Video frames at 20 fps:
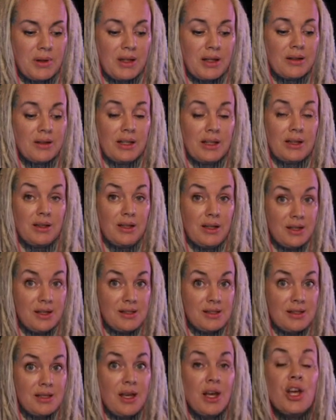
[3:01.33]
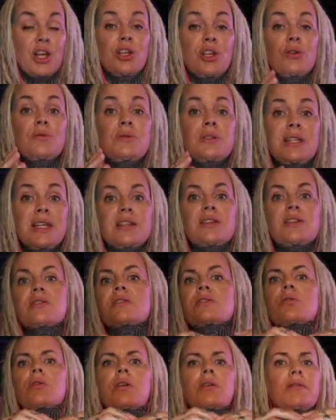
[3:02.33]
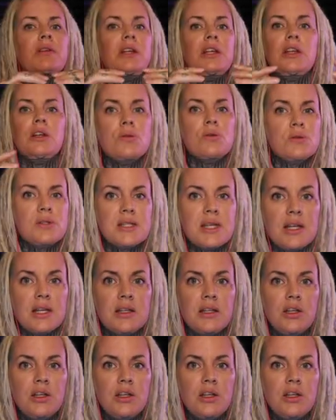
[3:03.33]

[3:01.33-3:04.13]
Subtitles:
like this, you need to sort of use it.